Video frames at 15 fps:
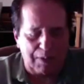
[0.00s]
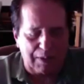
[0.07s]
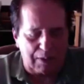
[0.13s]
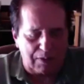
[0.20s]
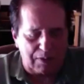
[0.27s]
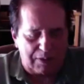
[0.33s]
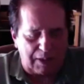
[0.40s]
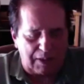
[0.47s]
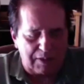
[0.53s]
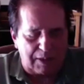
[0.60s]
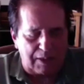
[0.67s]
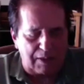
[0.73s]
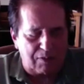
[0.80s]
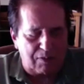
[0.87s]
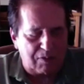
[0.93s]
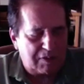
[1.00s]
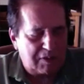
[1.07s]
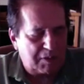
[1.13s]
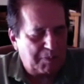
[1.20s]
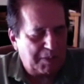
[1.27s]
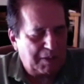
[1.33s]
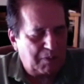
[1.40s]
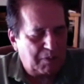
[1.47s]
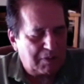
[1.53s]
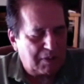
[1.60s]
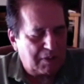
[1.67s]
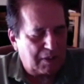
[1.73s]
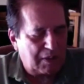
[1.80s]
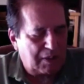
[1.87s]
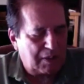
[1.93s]
those things that interested me was
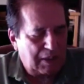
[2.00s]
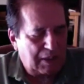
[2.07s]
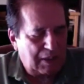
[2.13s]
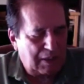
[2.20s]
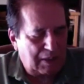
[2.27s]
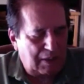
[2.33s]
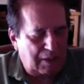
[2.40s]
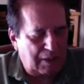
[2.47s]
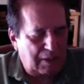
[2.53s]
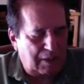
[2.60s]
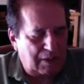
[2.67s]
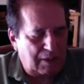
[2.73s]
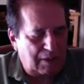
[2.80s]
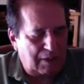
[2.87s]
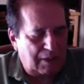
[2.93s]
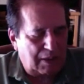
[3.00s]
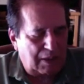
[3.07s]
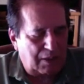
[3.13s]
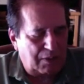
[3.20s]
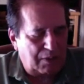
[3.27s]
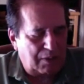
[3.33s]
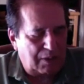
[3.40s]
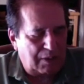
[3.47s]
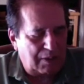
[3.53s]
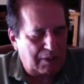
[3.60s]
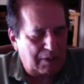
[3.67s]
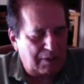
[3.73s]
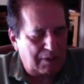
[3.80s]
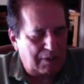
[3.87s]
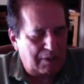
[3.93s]
how
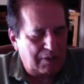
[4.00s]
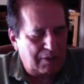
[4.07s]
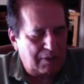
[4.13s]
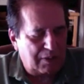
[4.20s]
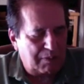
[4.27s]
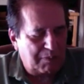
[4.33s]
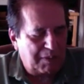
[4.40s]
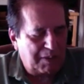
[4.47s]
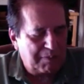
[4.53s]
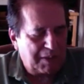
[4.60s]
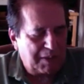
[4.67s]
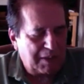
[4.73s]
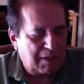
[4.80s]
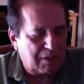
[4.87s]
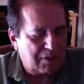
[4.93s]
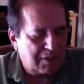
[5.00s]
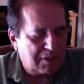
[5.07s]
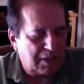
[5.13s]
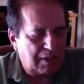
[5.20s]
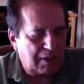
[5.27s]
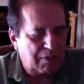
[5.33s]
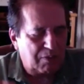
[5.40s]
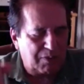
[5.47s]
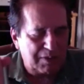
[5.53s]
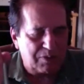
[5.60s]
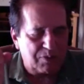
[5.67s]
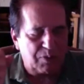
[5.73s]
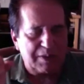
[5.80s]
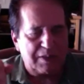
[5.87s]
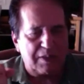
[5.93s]
you can make your skin
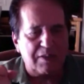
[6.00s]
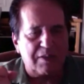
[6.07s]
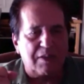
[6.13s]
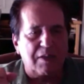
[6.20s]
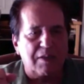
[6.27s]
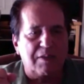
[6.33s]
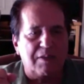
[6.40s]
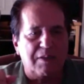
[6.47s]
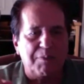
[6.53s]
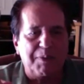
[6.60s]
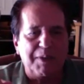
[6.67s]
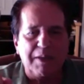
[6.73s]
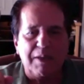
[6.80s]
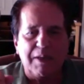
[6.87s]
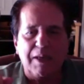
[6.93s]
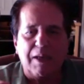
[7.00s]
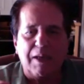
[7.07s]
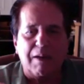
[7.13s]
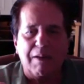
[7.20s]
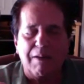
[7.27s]
resistant to being hit.